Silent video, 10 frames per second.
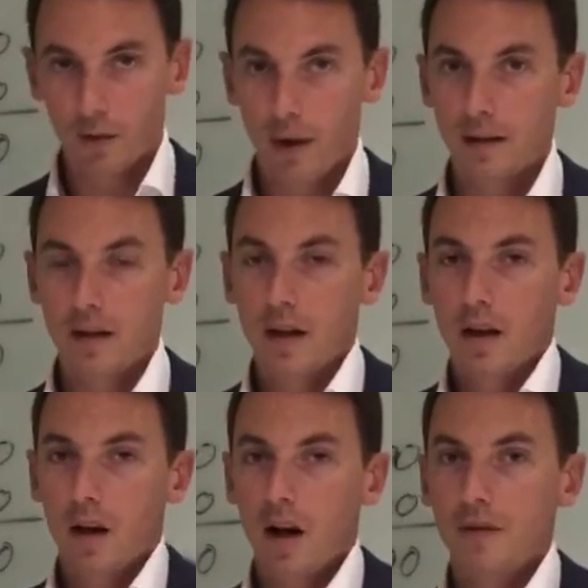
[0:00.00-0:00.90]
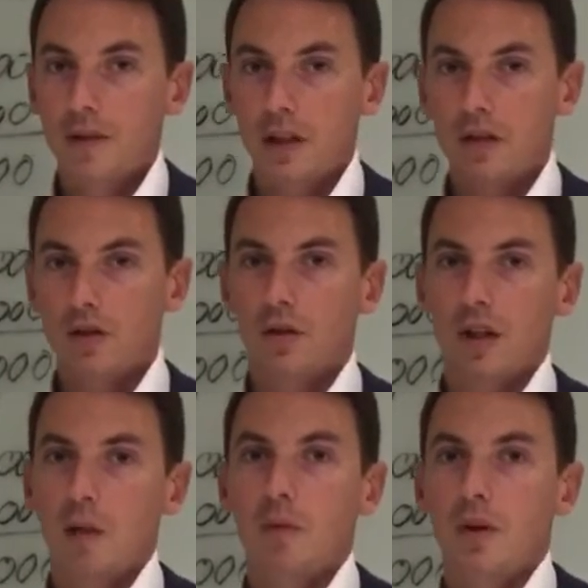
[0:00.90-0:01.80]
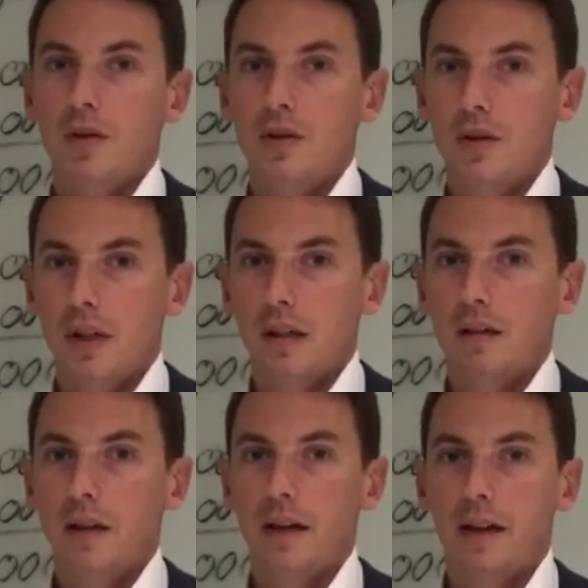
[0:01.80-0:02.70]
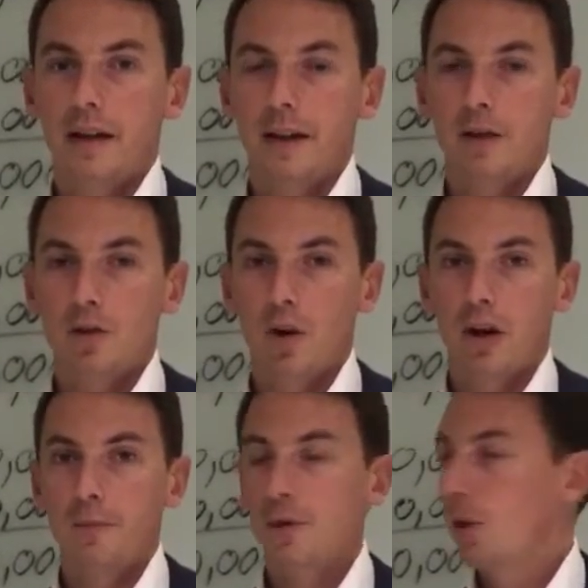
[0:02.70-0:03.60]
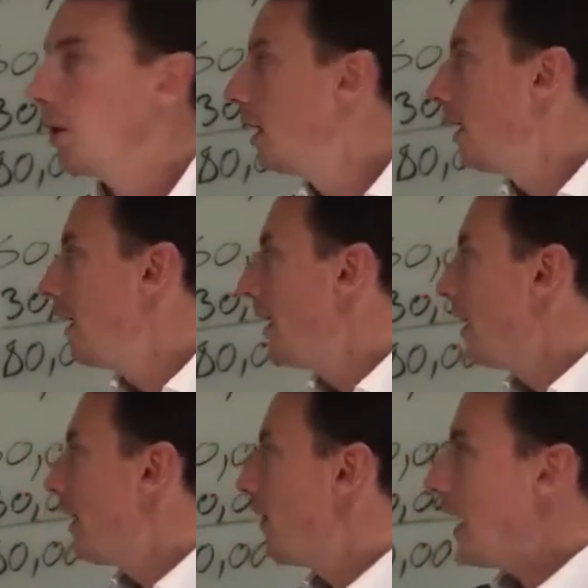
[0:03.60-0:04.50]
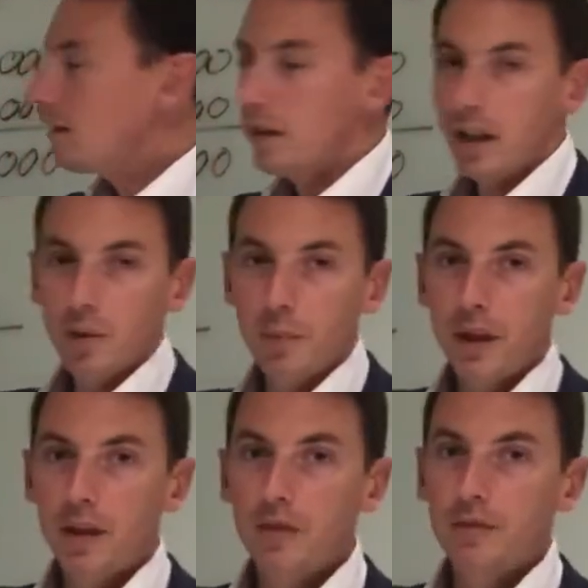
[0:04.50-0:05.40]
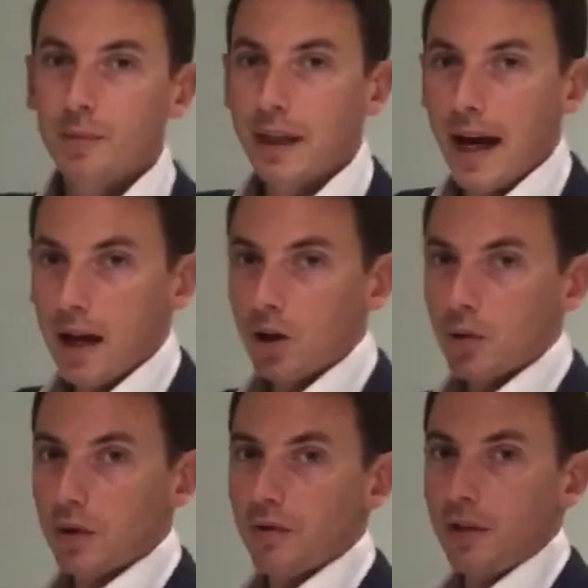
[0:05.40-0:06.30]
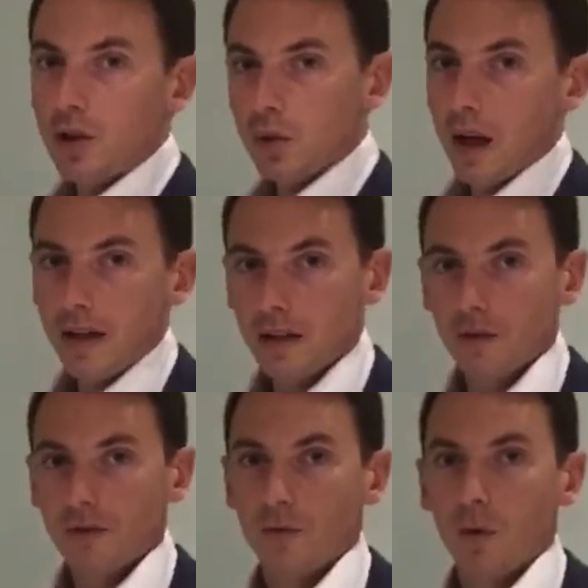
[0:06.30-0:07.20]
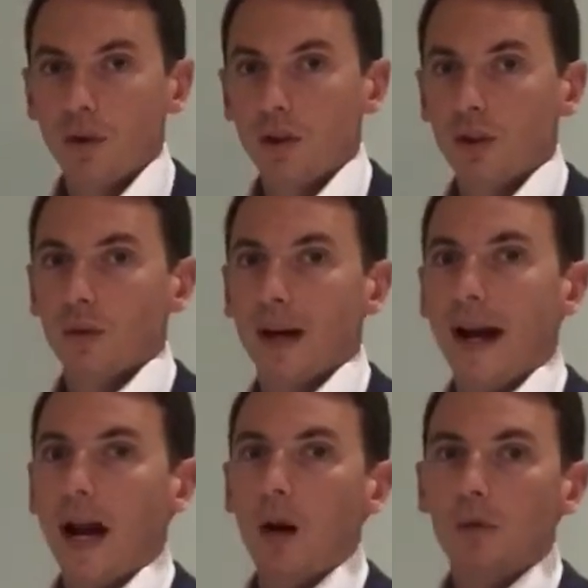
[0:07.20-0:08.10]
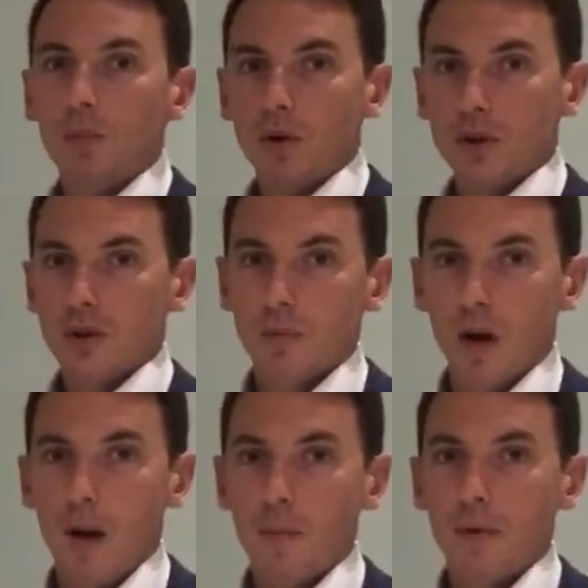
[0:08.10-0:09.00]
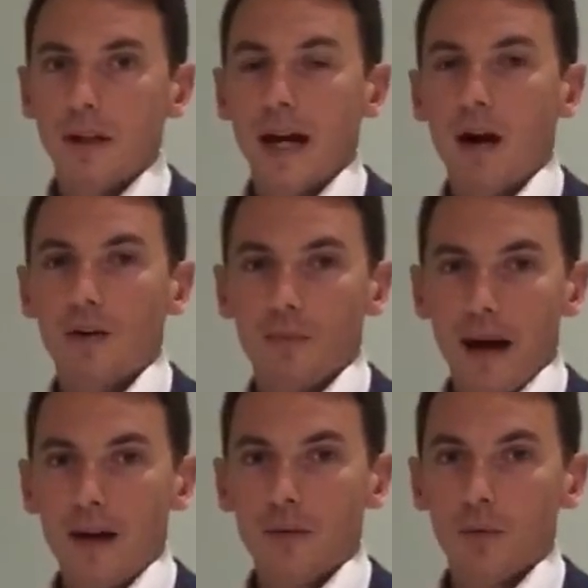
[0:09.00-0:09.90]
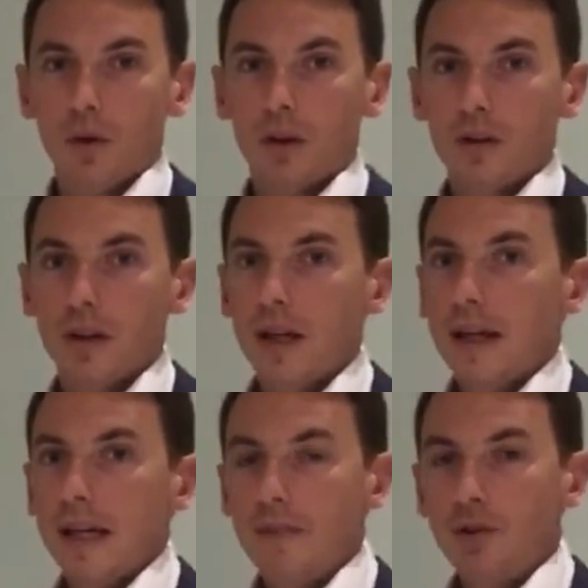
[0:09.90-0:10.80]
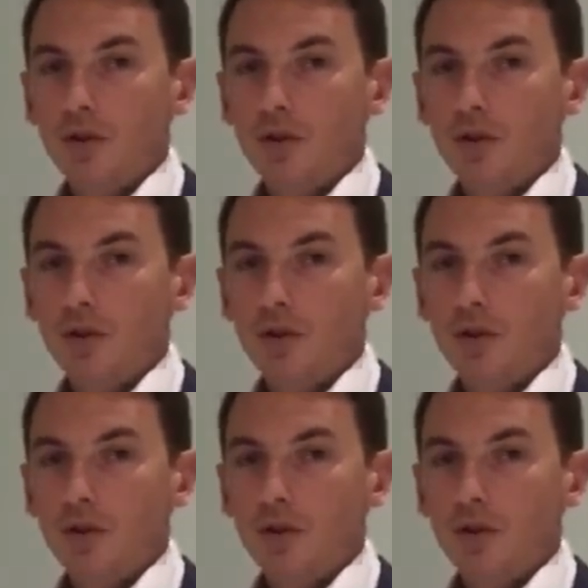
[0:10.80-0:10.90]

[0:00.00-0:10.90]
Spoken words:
for rent, obviously in certain neighborhoods in Toronto. So that's a little bit of me actually visualizing for you how we purchased the property, how the math worked. If